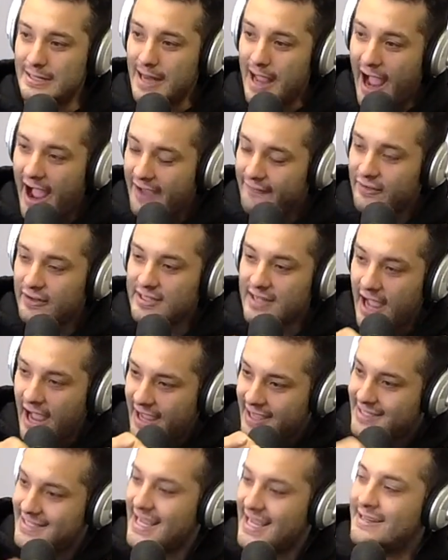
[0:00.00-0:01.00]
I've I
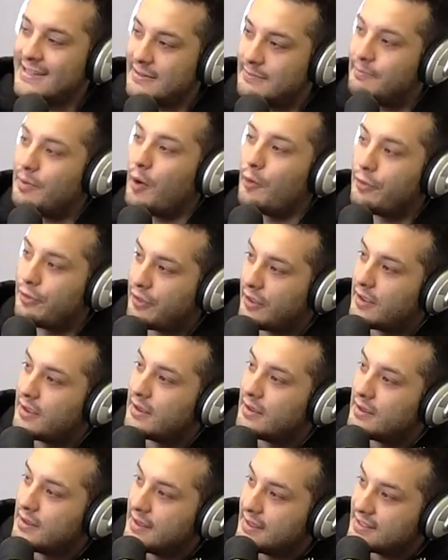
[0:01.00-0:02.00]
attended both
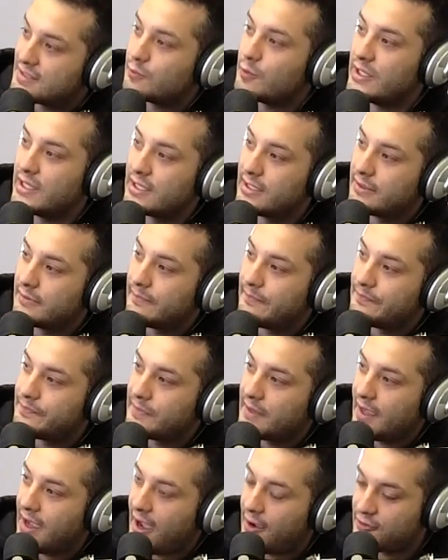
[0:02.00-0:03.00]
this week.
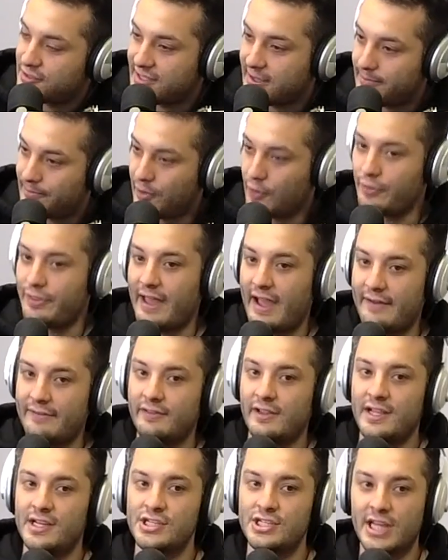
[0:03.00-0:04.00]
I was at both
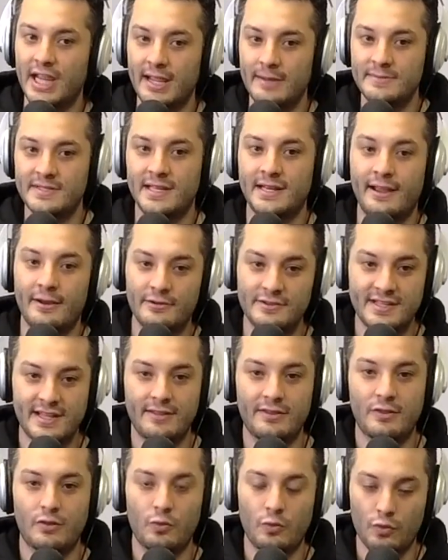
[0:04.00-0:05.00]
Avalanche games and I was
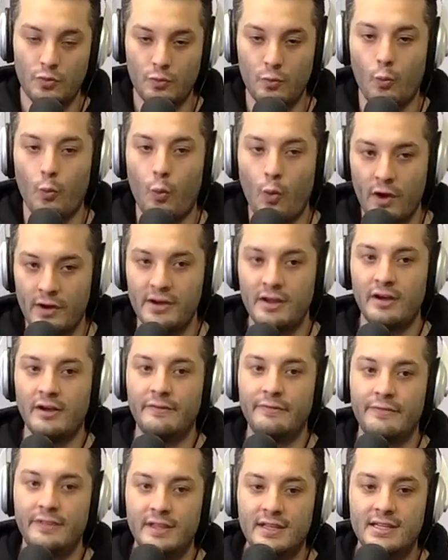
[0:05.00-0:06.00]
at one
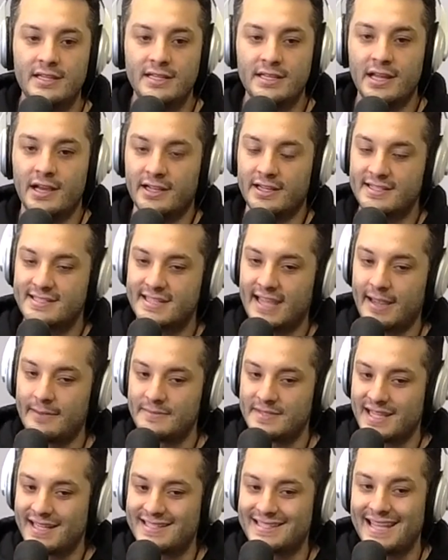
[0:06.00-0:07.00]
of the Nuggets
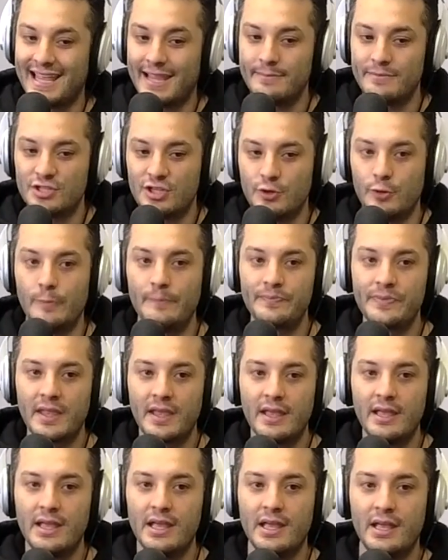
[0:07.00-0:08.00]
games. That's game two.
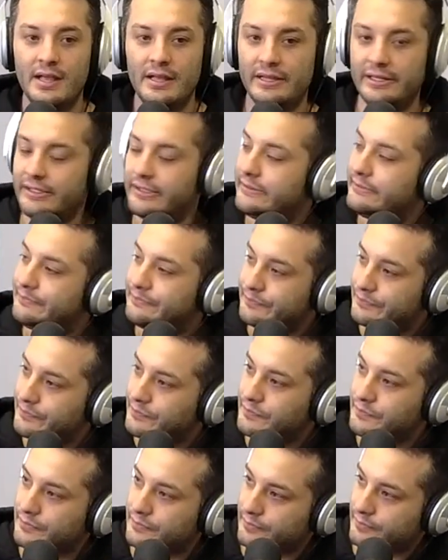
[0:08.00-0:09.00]
I mean, I'm surprised
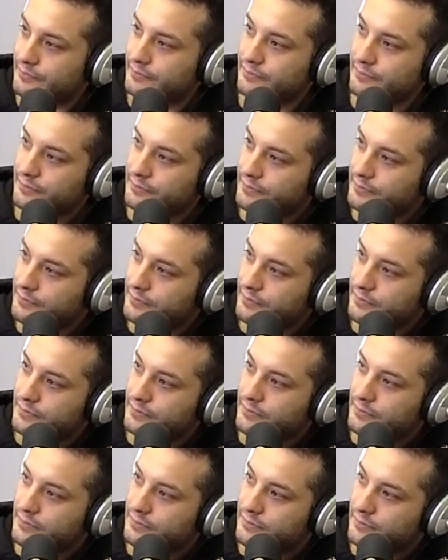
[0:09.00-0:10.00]
they don't charge you
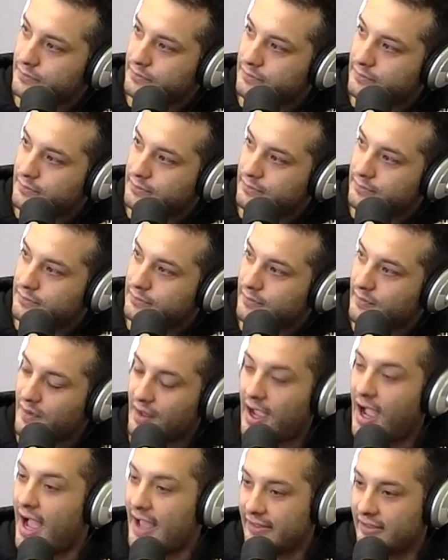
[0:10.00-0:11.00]
rent at Ball
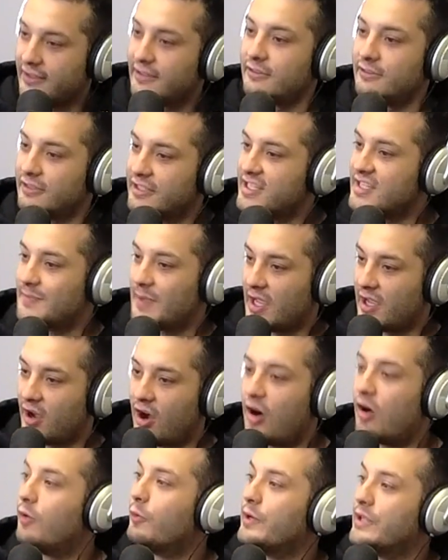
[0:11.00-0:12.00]
Arena. I literally spent
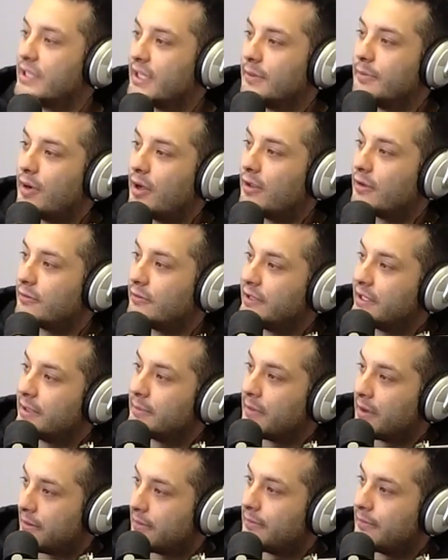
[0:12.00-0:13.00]
all week at Ball Arena.
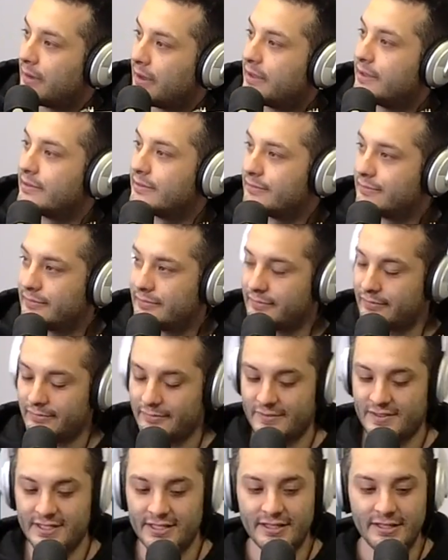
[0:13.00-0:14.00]
My, my yeah,
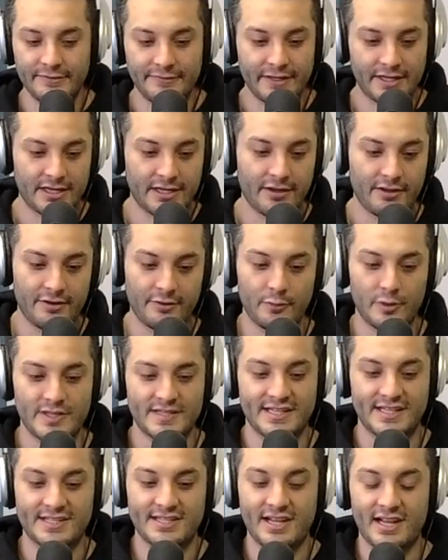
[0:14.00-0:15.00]
significant other feeling.
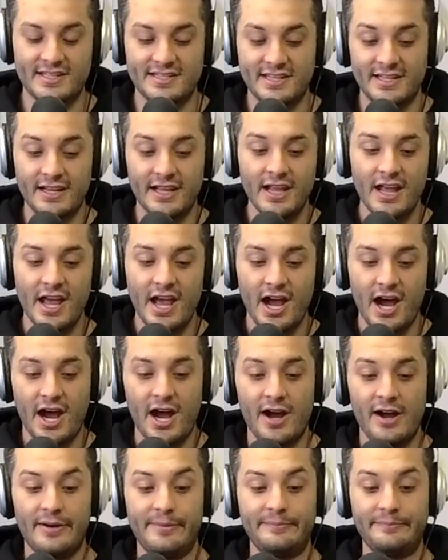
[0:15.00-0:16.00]
was exhausted.
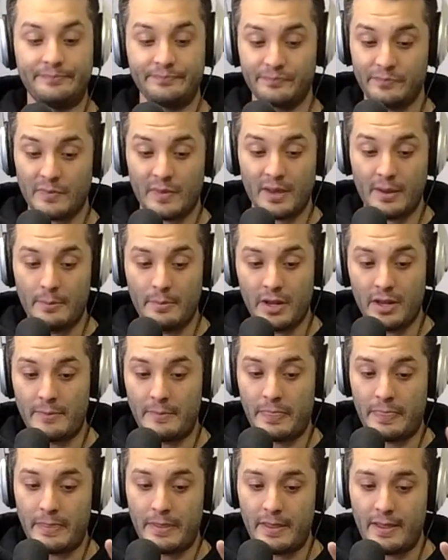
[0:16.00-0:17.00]
Um, but
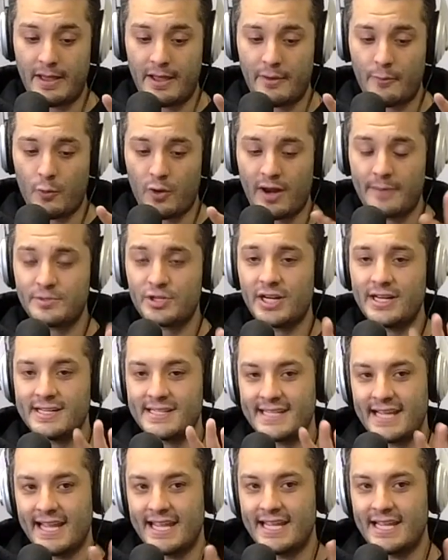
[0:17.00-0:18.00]
what I'm trying to
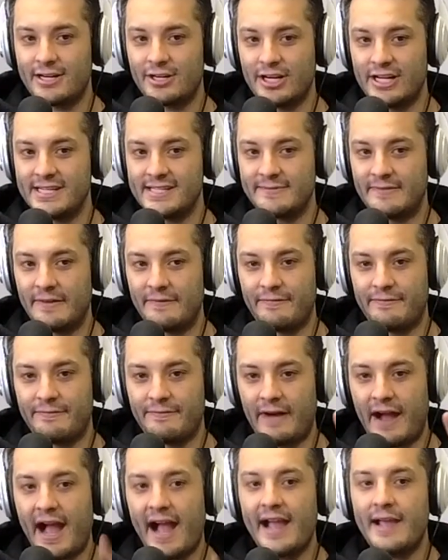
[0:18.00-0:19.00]
say here is the
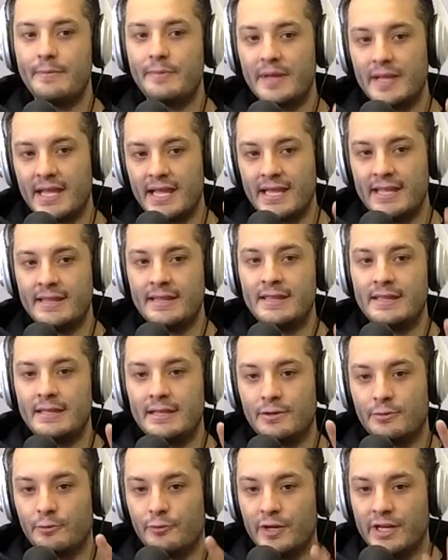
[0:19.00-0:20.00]
vibe in
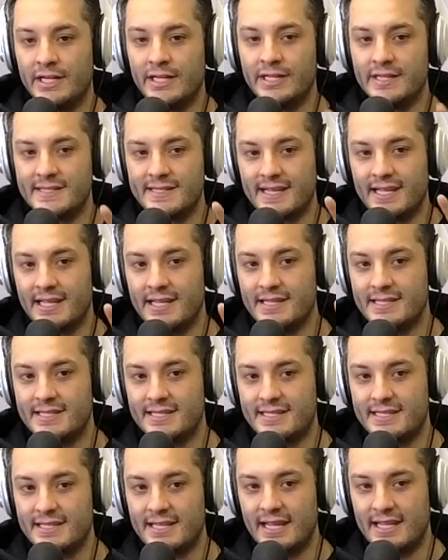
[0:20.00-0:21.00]
the arenas
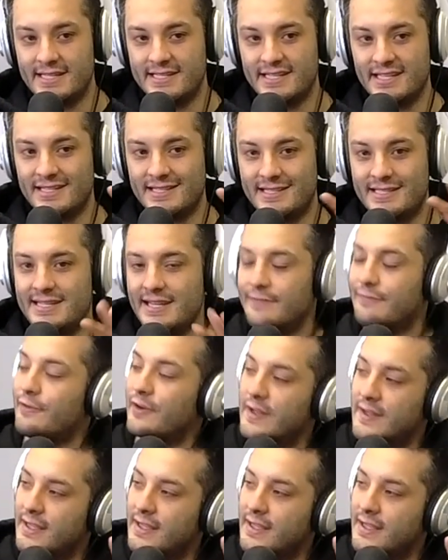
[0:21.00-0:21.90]
is is just different